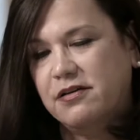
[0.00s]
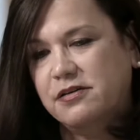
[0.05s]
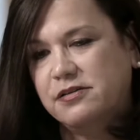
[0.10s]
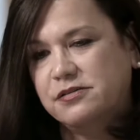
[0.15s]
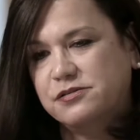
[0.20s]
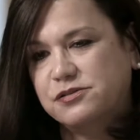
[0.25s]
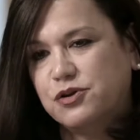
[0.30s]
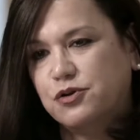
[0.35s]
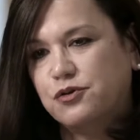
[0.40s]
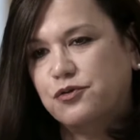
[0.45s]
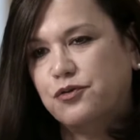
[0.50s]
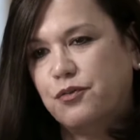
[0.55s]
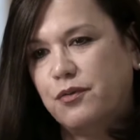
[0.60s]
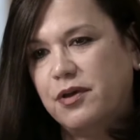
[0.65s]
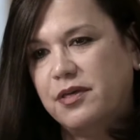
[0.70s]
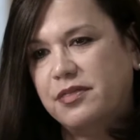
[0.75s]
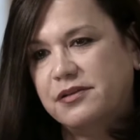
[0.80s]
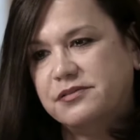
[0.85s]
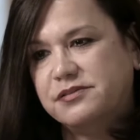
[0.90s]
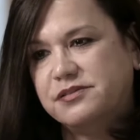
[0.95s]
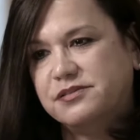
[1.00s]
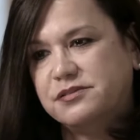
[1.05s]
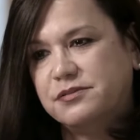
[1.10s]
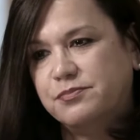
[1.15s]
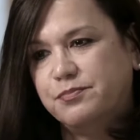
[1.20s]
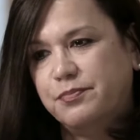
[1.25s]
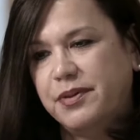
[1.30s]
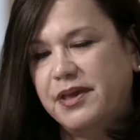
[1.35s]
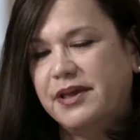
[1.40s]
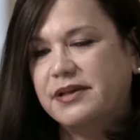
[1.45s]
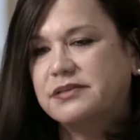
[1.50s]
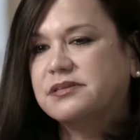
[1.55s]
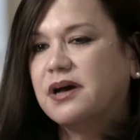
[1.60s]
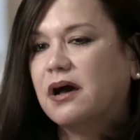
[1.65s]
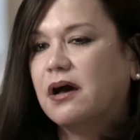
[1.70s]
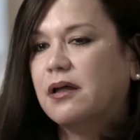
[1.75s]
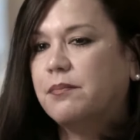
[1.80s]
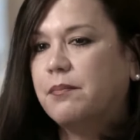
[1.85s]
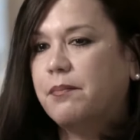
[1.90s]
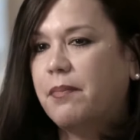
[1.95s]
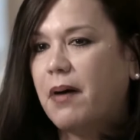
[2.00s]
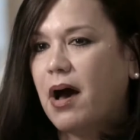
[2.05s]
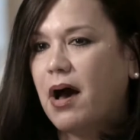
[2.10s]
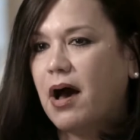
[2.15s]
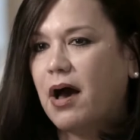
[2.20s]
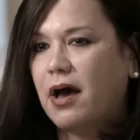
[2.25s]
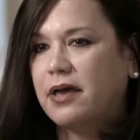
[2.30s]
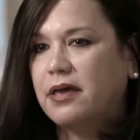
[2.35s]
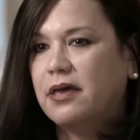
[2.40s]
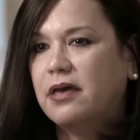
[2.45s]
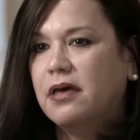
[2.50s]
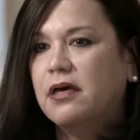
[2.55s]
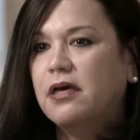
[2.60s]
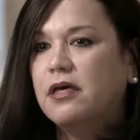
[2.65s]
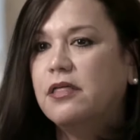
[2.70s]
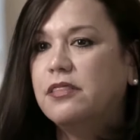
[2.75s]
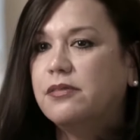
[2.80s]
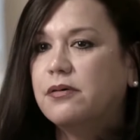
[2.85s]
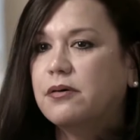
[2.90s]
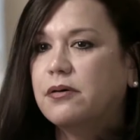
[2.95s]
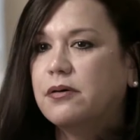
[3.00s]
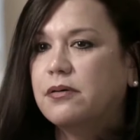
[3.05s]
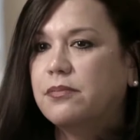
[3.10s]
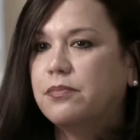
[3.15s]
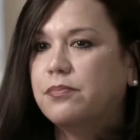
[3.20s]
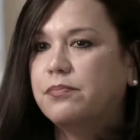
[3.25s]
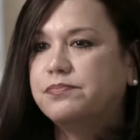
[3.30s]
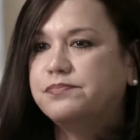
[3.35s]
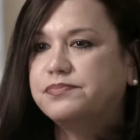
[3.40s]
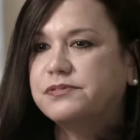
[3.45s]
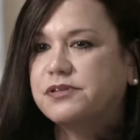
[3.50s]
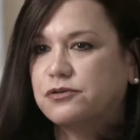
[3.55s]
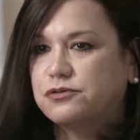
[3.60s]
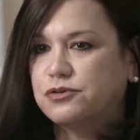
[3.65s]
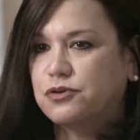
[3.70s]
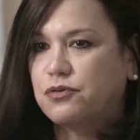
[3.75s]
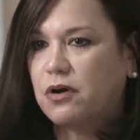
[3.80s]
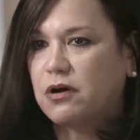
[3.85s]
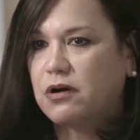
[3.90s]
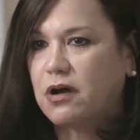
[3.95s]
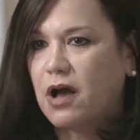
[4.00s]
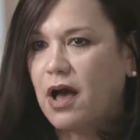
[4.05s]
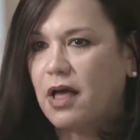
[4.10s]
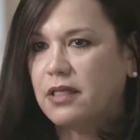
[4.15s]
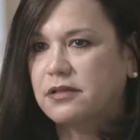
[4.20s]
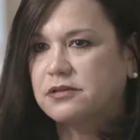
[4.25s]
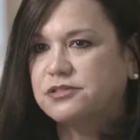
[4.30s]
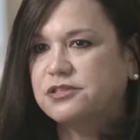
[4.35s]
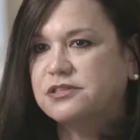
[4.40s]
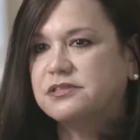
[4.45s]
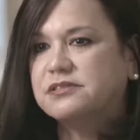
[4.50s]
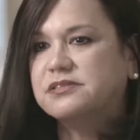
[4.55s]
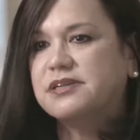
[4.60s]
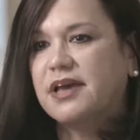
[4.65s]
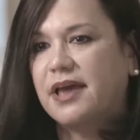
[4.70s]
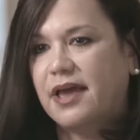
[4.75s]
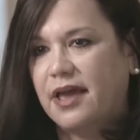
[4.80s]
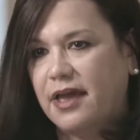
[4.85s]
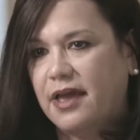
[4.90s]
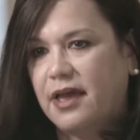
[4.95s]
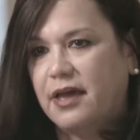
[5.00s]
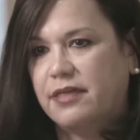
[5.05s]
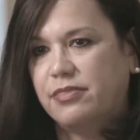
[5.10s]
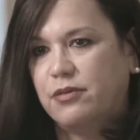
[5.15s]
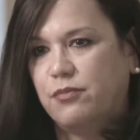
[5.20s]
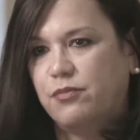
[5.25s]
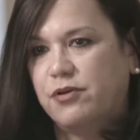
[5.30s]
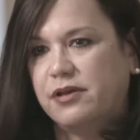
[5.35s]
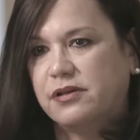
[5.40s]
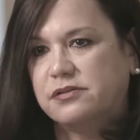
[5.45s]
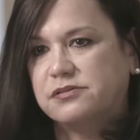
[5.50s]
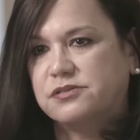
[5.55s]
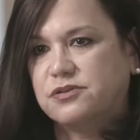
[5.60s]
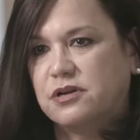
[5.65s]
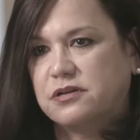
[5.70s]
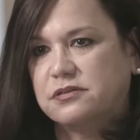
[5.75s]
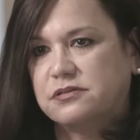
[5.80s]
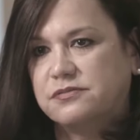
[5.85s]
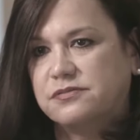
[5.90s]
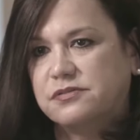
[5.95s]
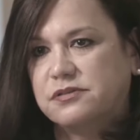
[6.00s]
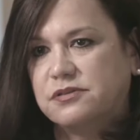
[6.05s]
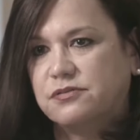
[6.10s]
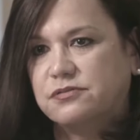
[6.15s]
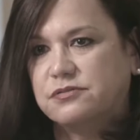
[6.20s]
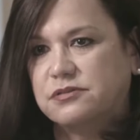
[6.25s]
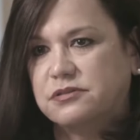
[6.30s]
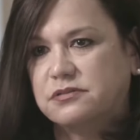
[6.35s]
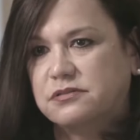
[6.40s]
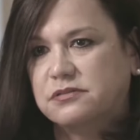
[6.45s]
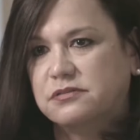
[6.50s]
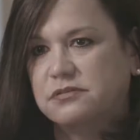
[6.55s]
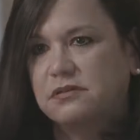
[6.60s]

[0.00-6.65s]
surgery that's being done by the surgical oncologist and the reconstructive surgeon.